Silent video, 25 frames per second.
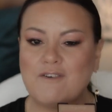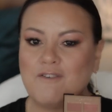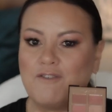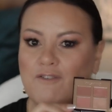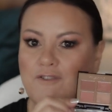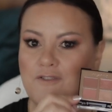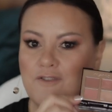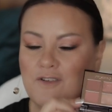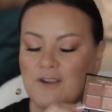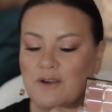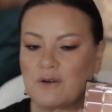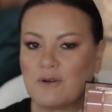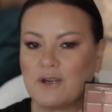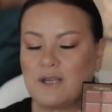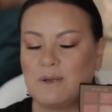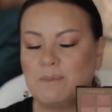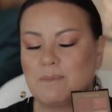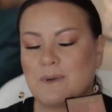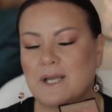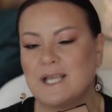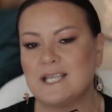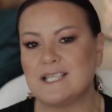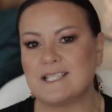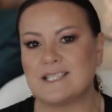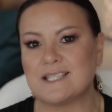Very
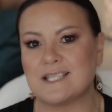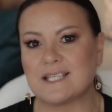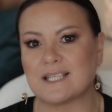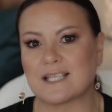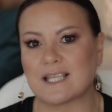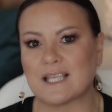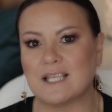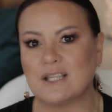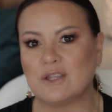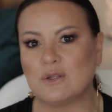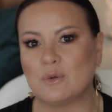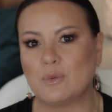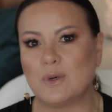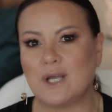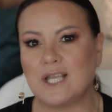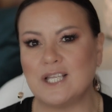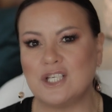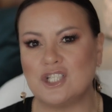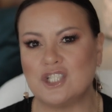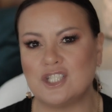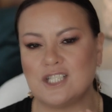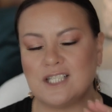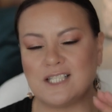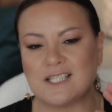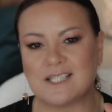basic in the way
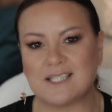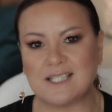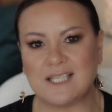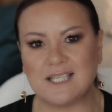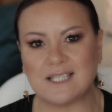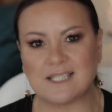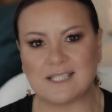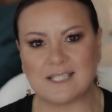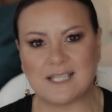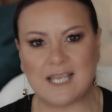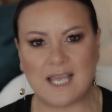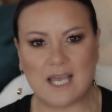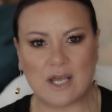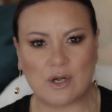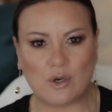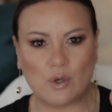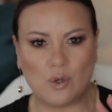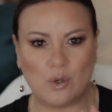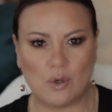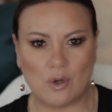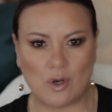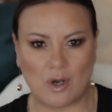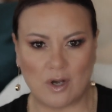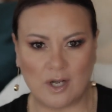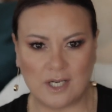she sets out
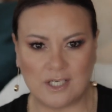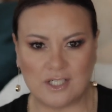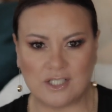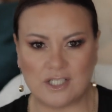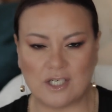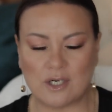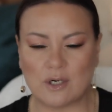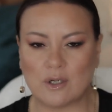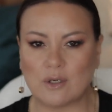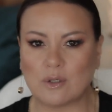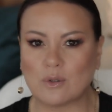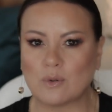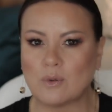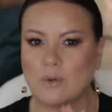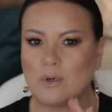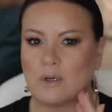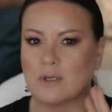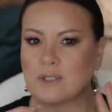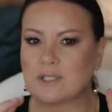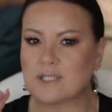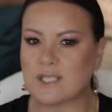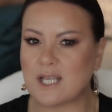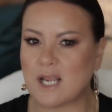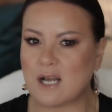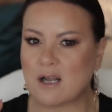her eyeshadow
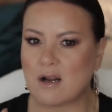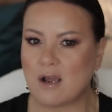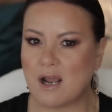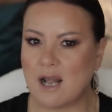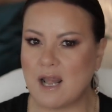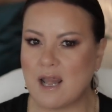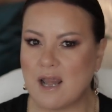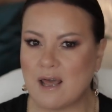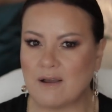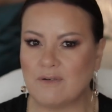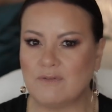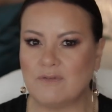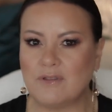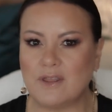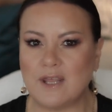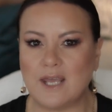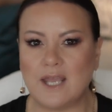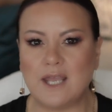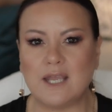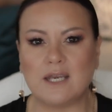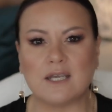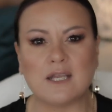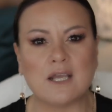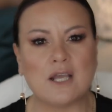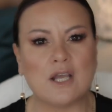quads, and I love
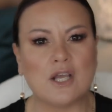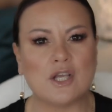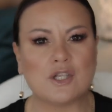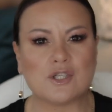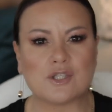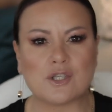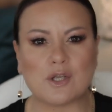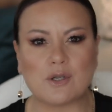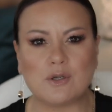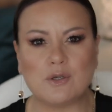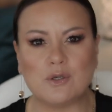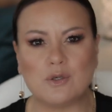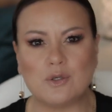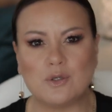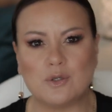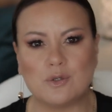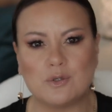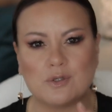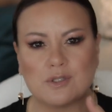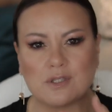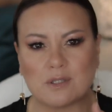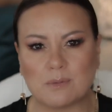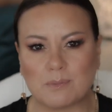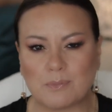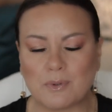that. So you
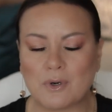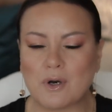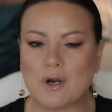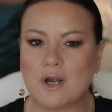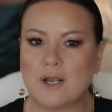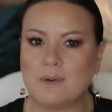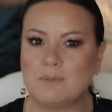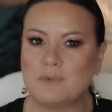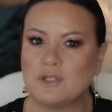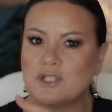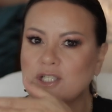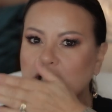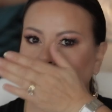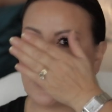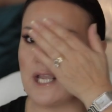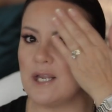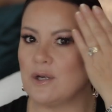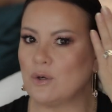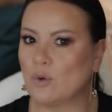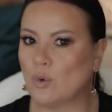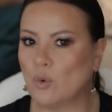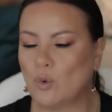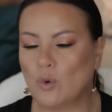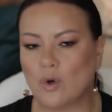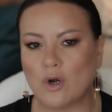use the prime
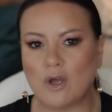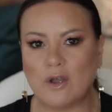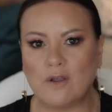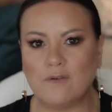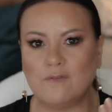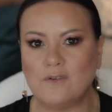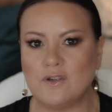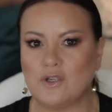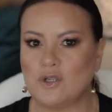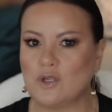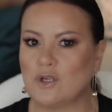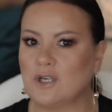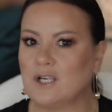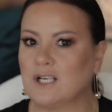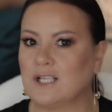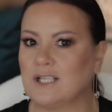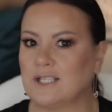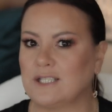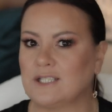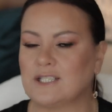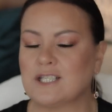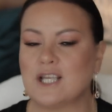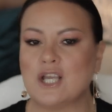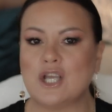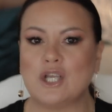shade all over your
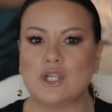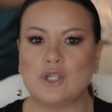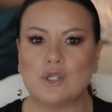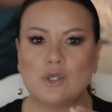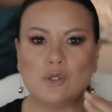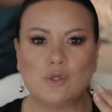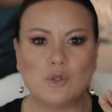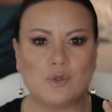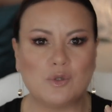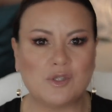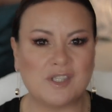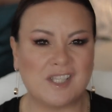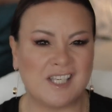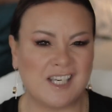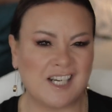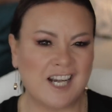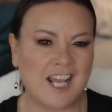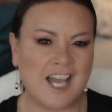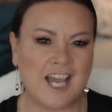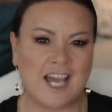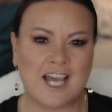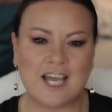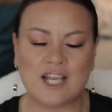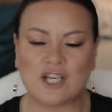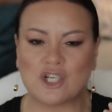lid, you use the
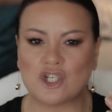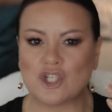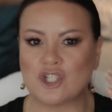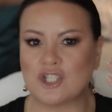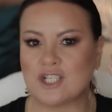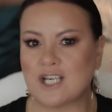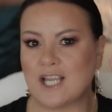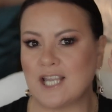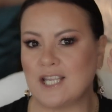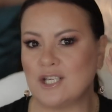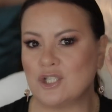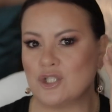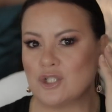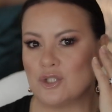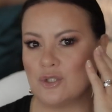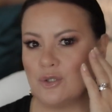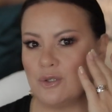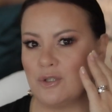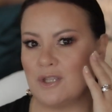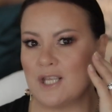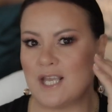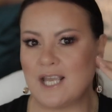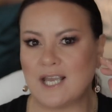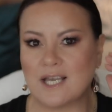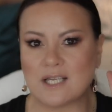enhanced shade to
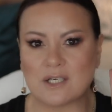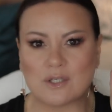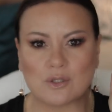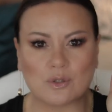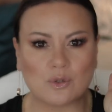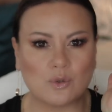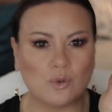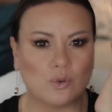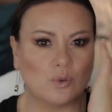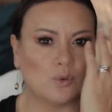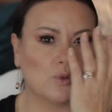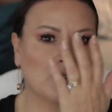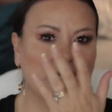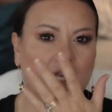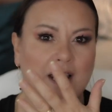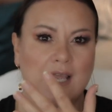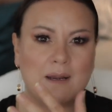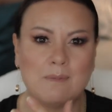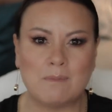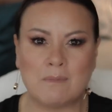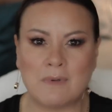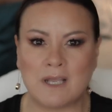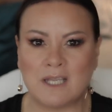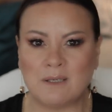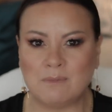do the outer corner
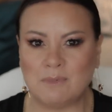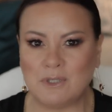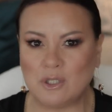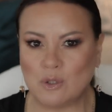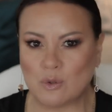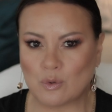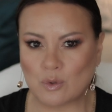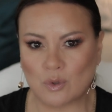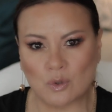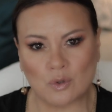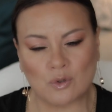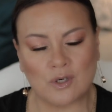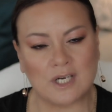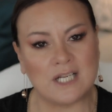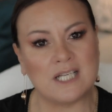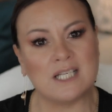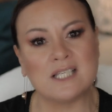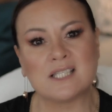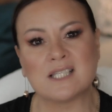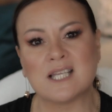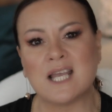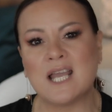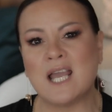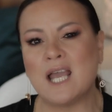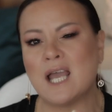and maybe your
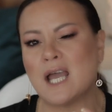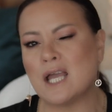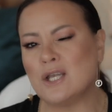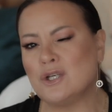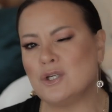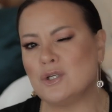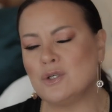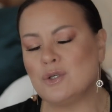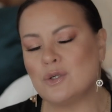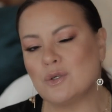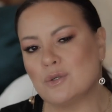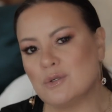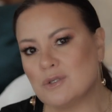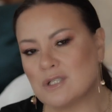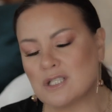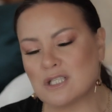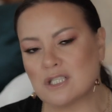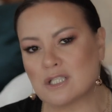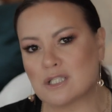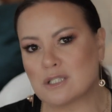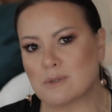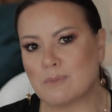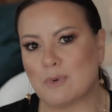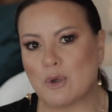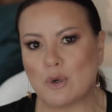crease, and you use
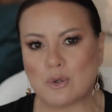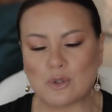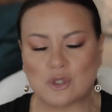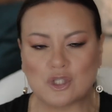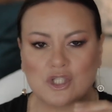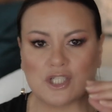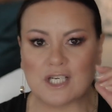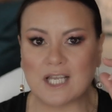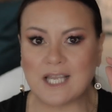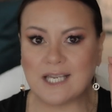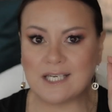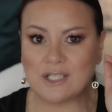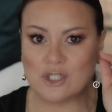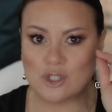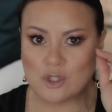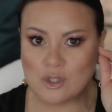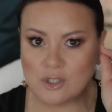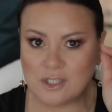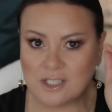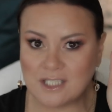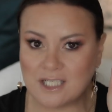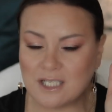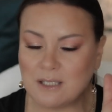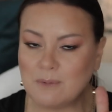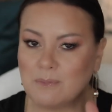the smoke shade to
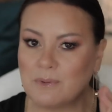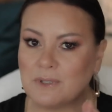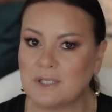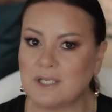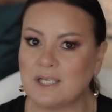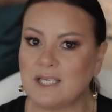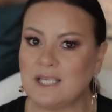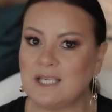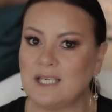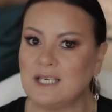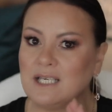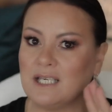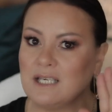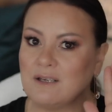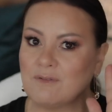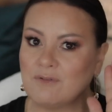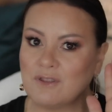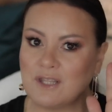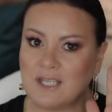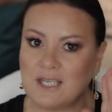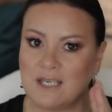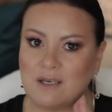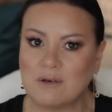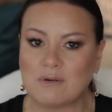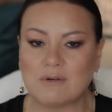deepen any of
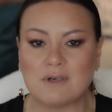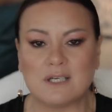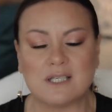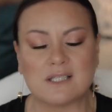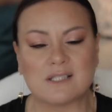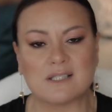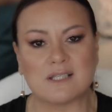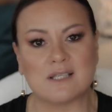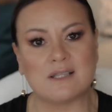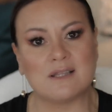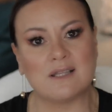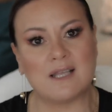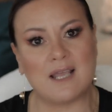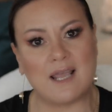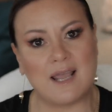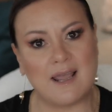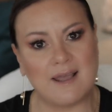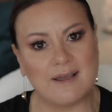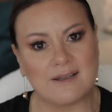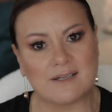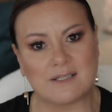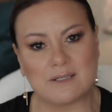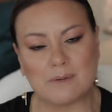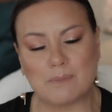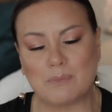the areas in the
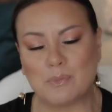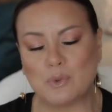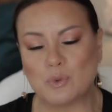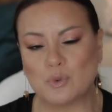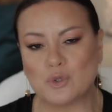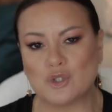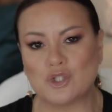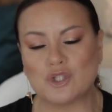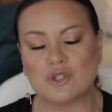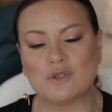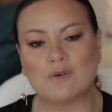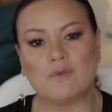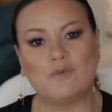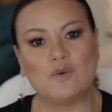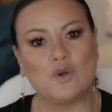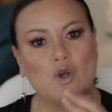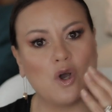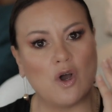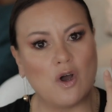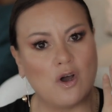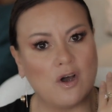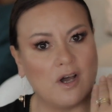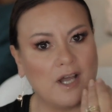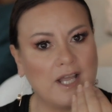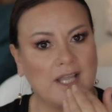outer portion of your
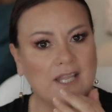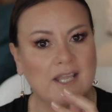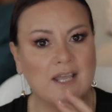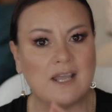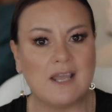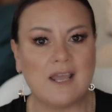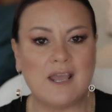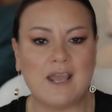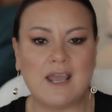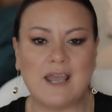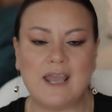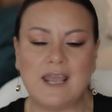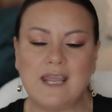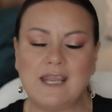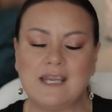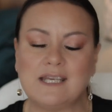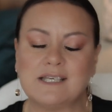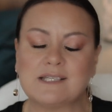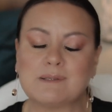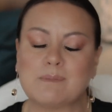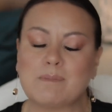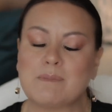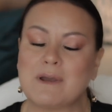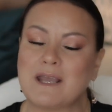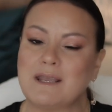eye
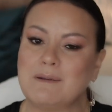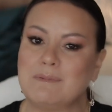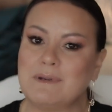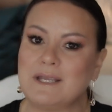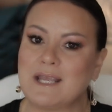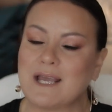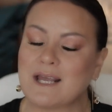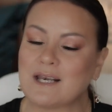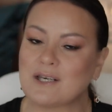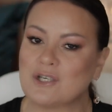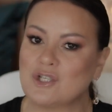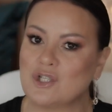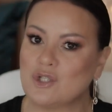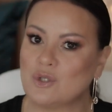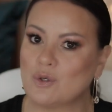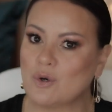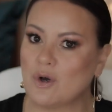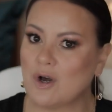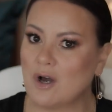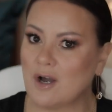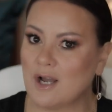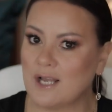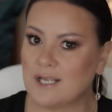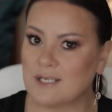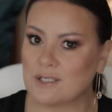and maybe under
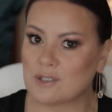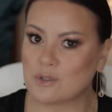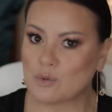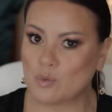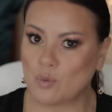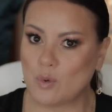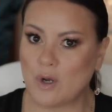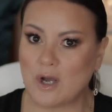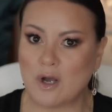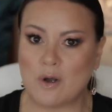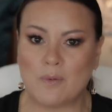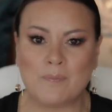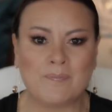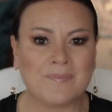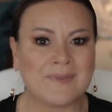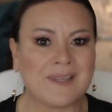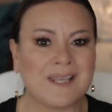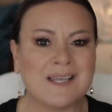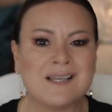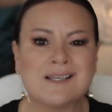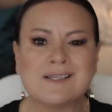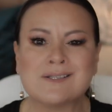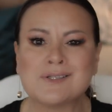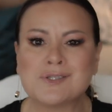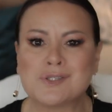your eye as well.
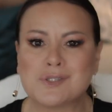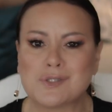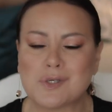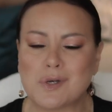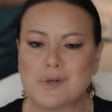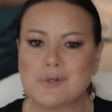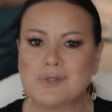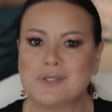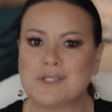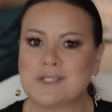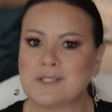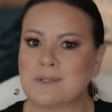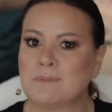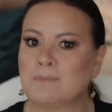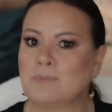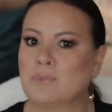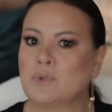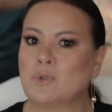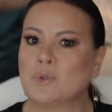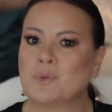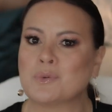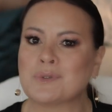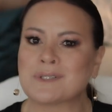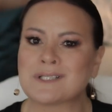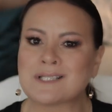So
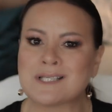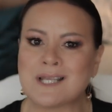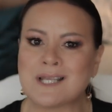simple,